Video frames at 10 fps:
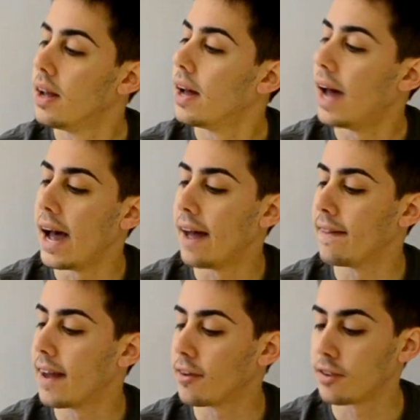
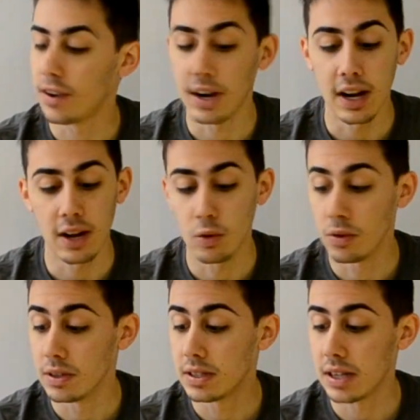and after we
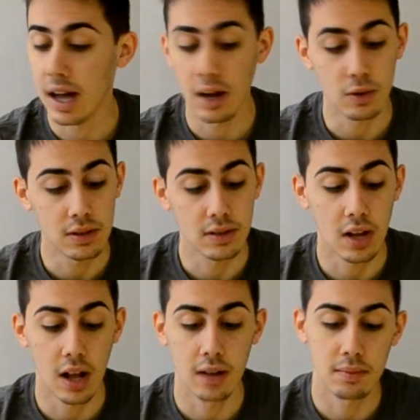will see how it's
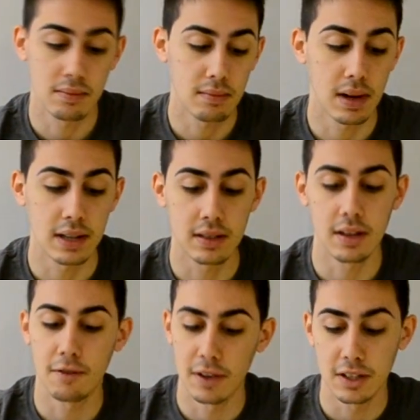come. But
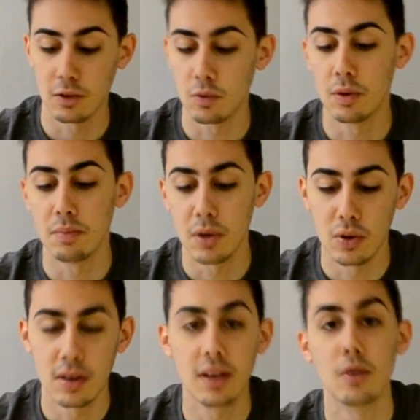I think it will be
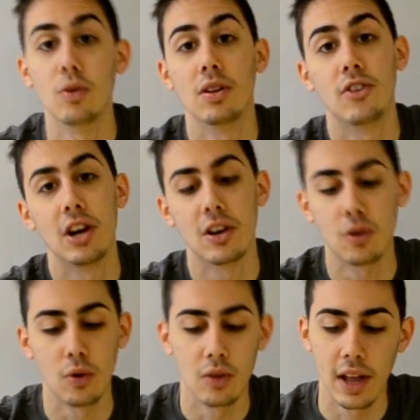really
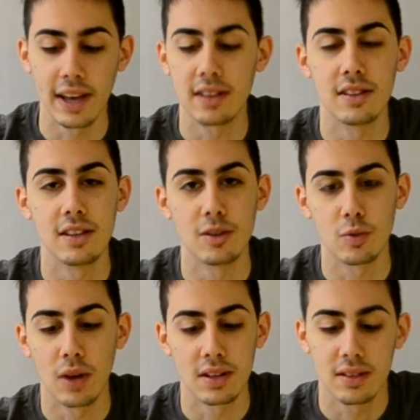cool like this
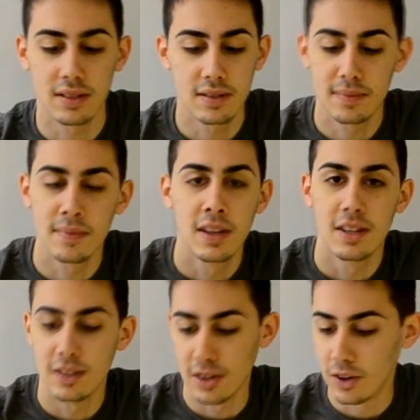one.
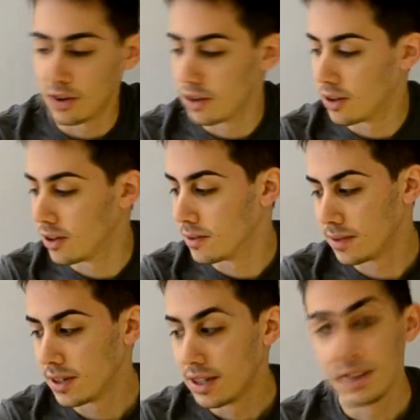So
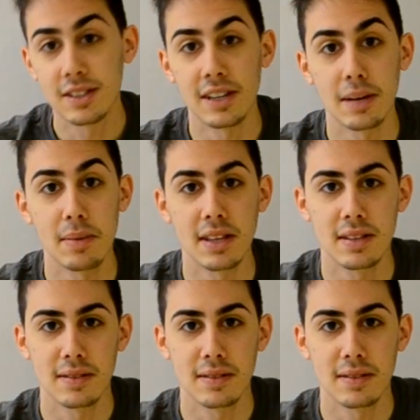see in a bit.